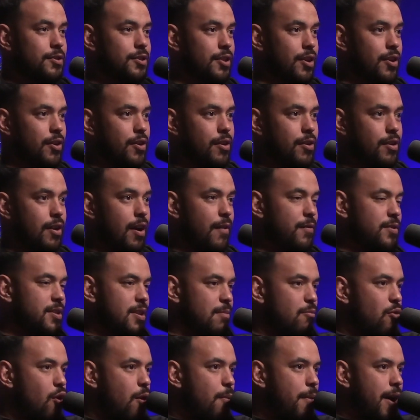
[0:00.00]
So
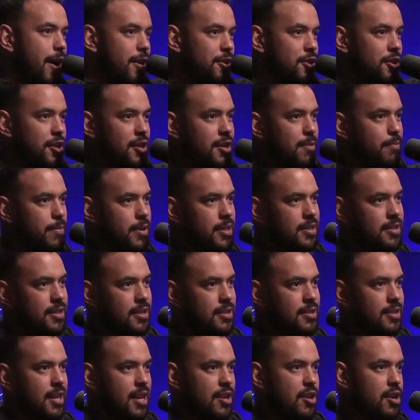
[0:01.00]
obviously more margin in your
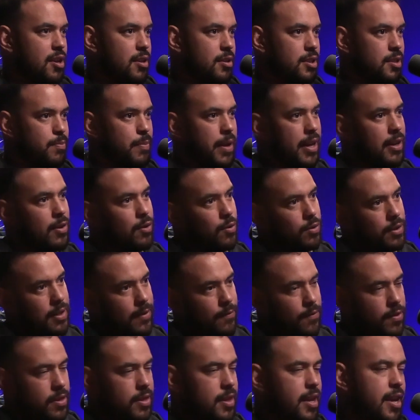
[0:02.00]
business that you can spend on
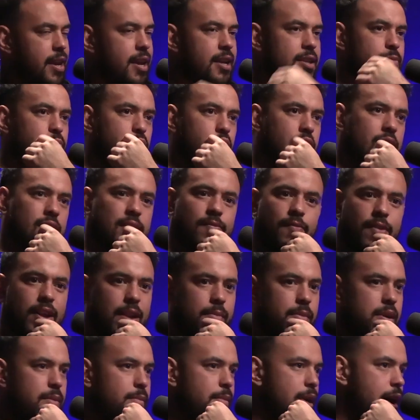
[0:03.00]
different things, product
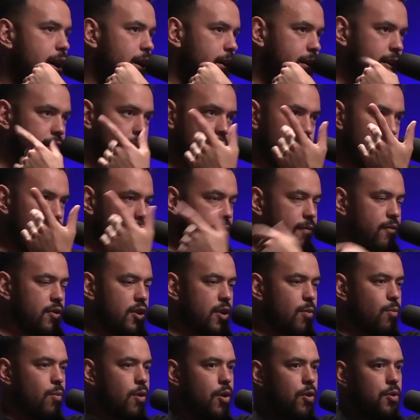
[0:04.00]
development, marketing, whatever
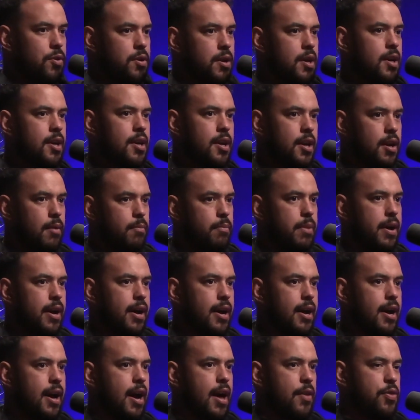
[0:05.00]
you want. Yeah.
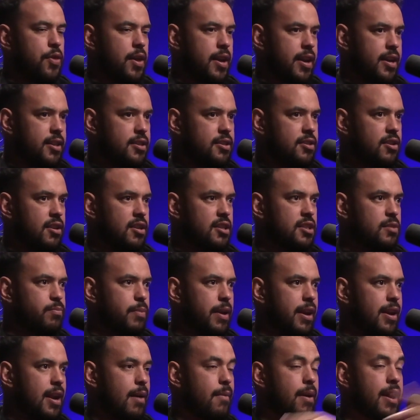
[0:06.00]
But I think it's going to
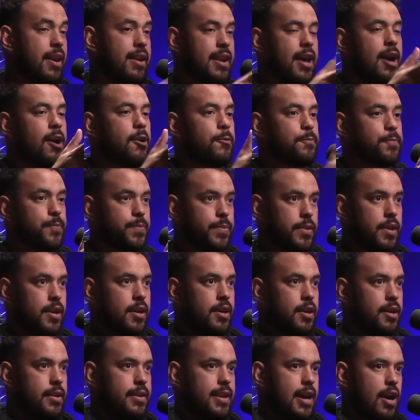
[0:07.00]
speed up. And now
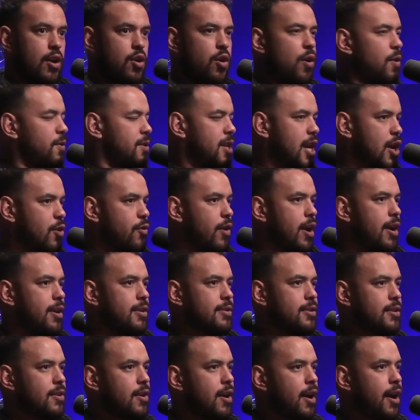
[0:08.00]
content
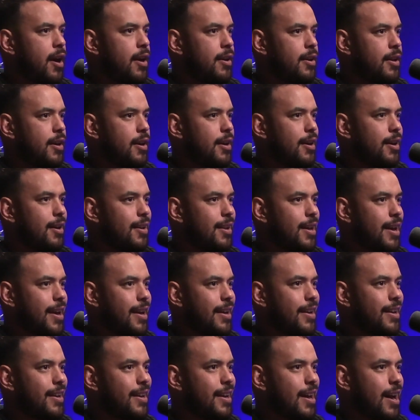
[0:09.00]
creators are kind of
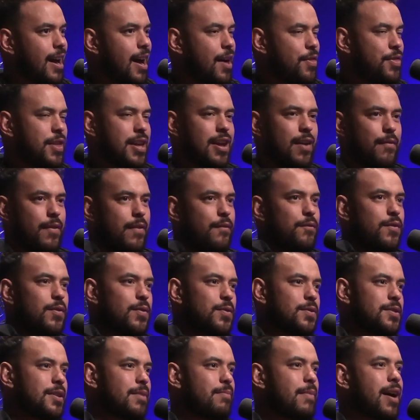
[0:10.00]
like, I think of
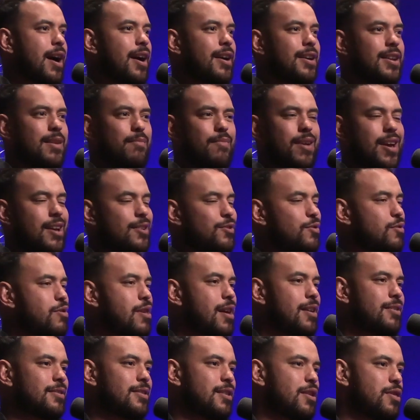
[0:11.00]
influencer marketing back in
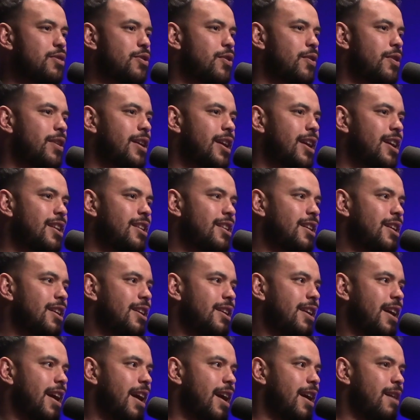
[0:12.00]
2013,
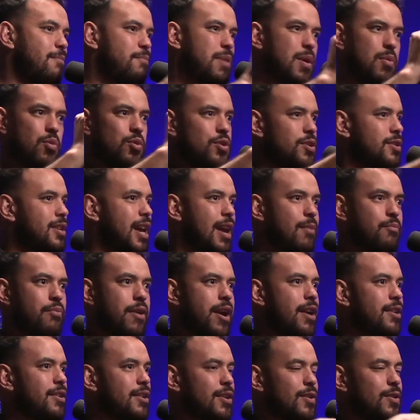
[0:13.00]
and people just take
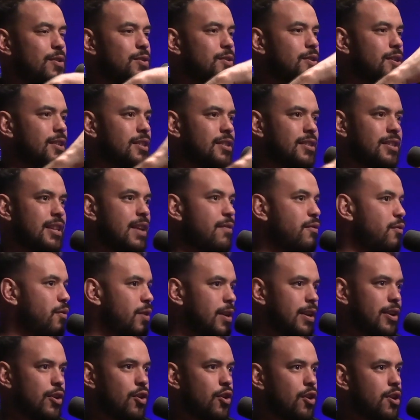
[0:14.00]
brand deals because they've never
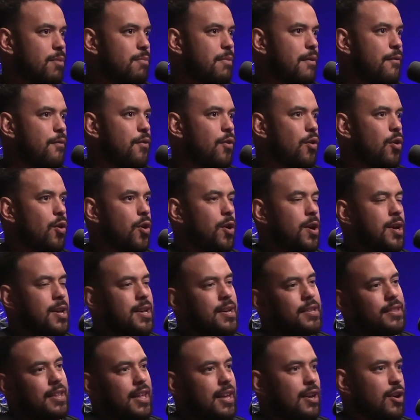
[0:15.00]
really got them before.
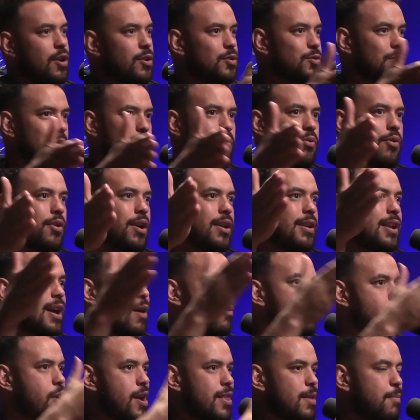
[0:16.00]
Now they got to a point,
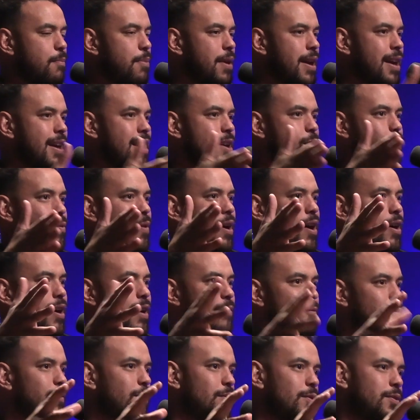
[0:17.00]
now we're at the peak where
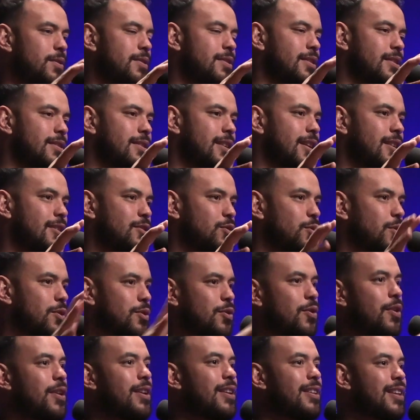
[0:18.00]
influencers are sort of
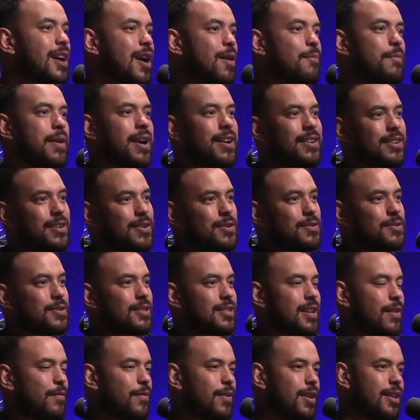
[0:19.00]
turning down brand deals
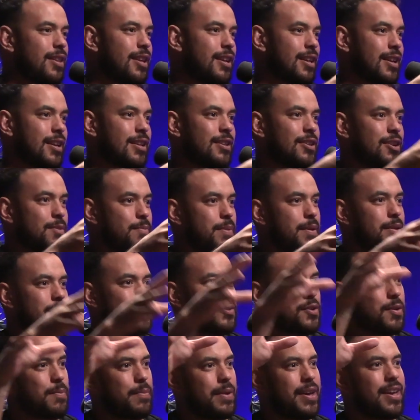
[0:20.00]
because they feel like they're like a little bit
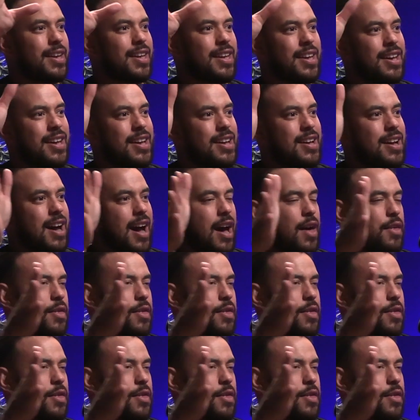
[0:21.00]
too big. Yeah.